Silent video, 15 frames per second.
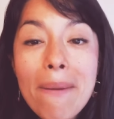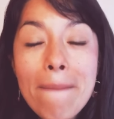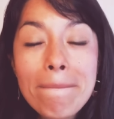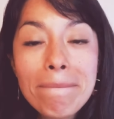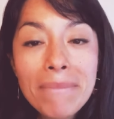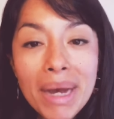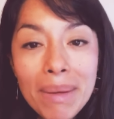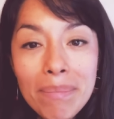
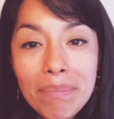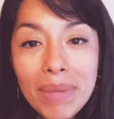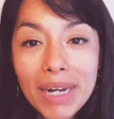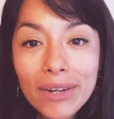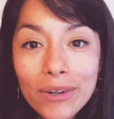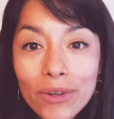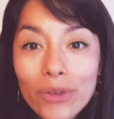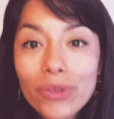Mama
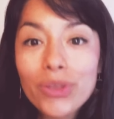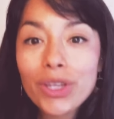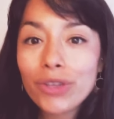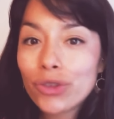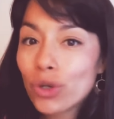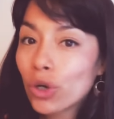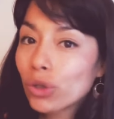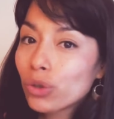called the
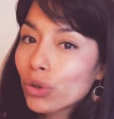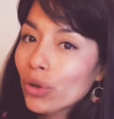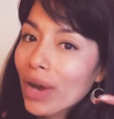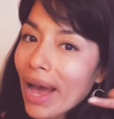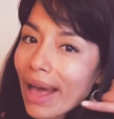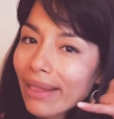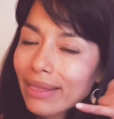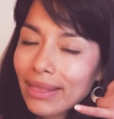doctor
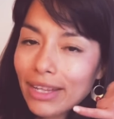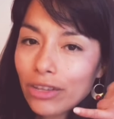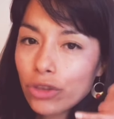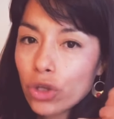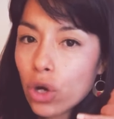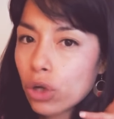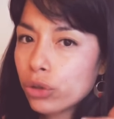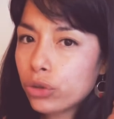and the
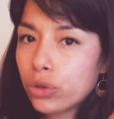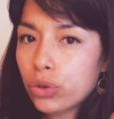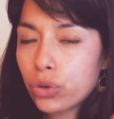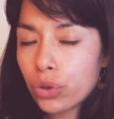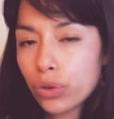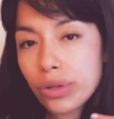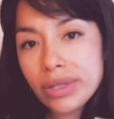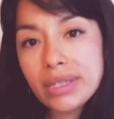
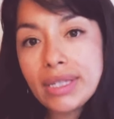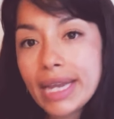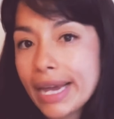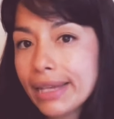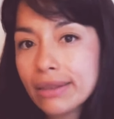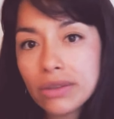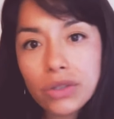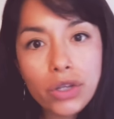doctor said,